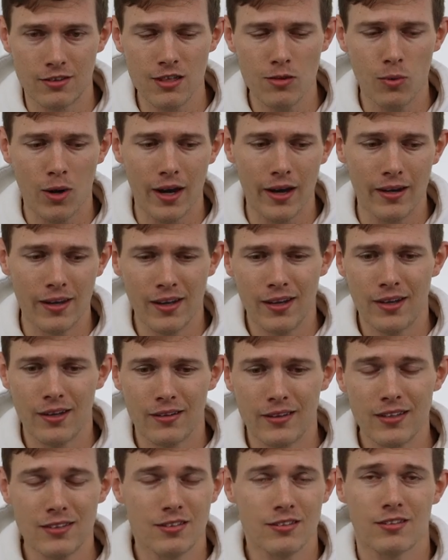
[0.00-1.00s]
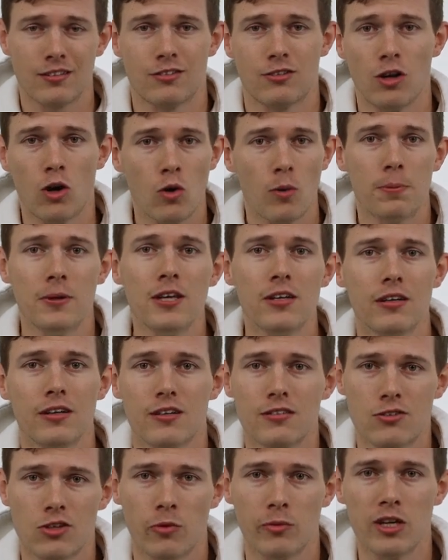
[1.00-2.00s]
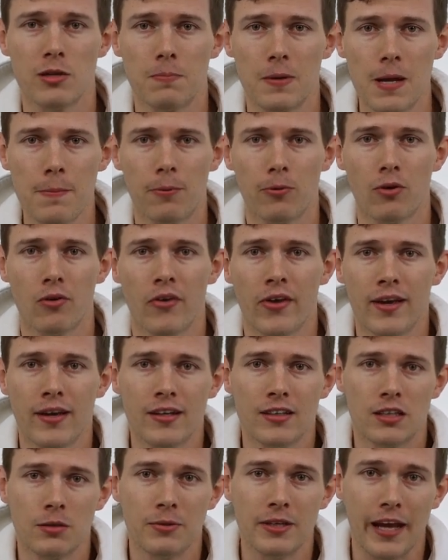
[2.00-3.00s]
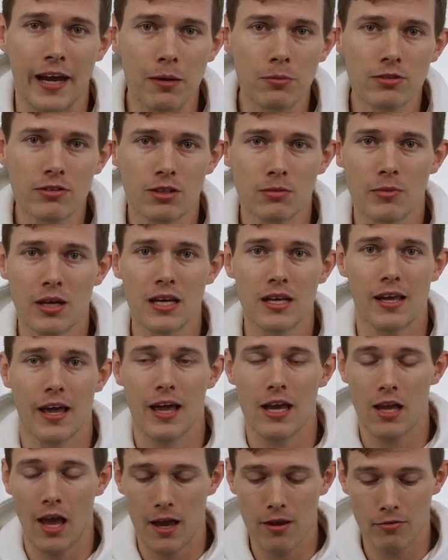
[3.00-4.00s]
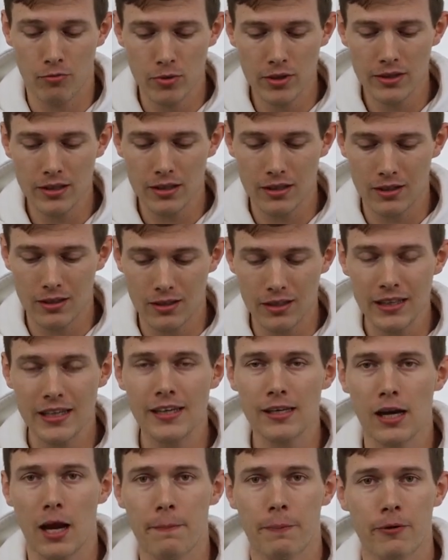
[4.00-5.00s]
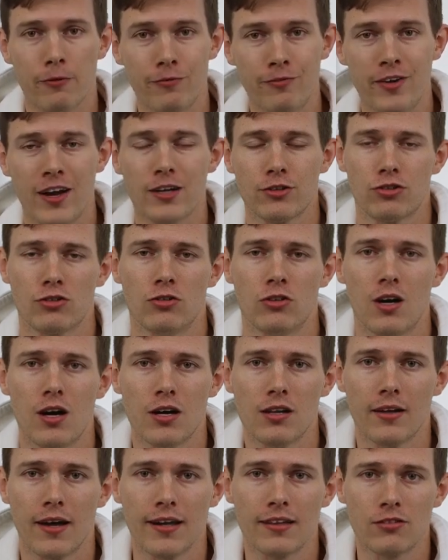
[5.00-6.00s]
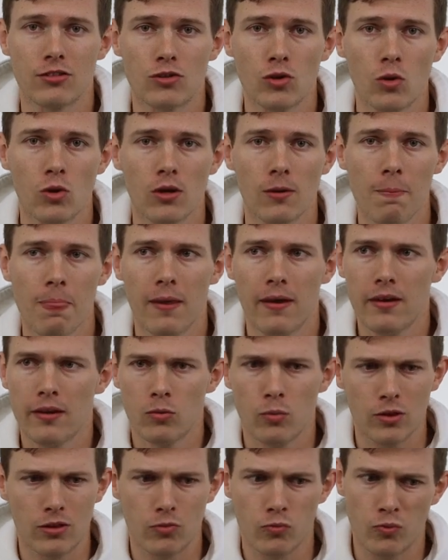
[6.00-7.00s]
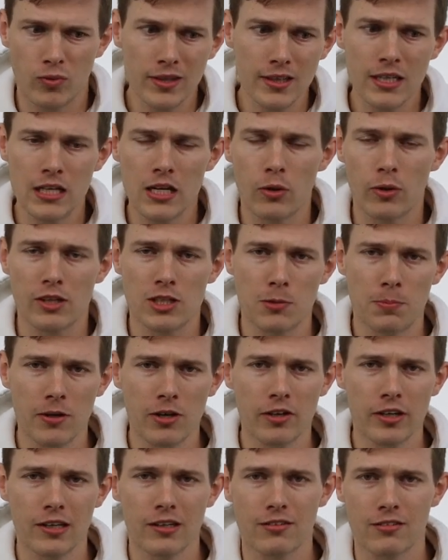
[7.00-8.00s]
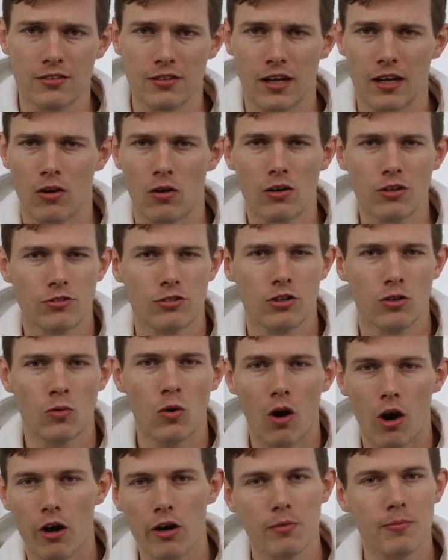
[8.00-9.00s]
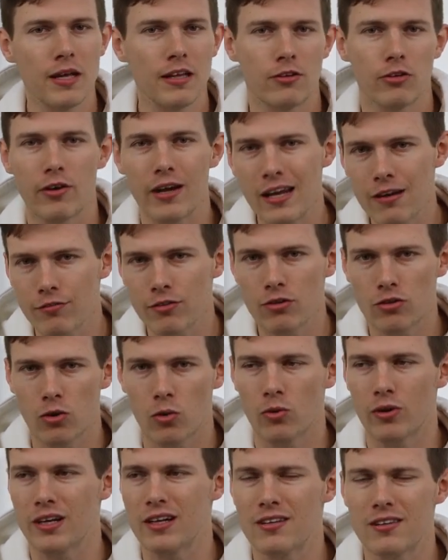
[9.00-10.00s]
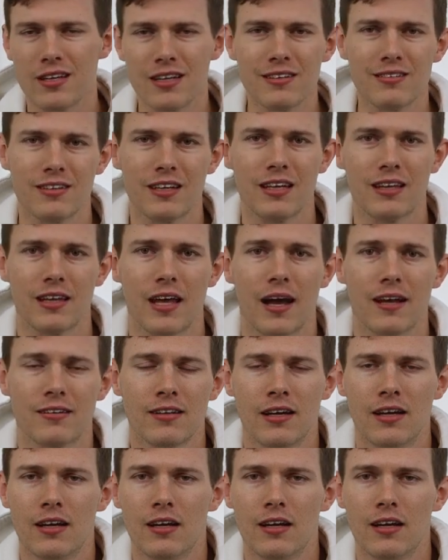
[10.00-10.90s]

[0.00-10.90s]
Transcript: see why this is so appealing to so many people, to be able to make a really clean and professional online store with really no experience and also automate their inventory and things like that,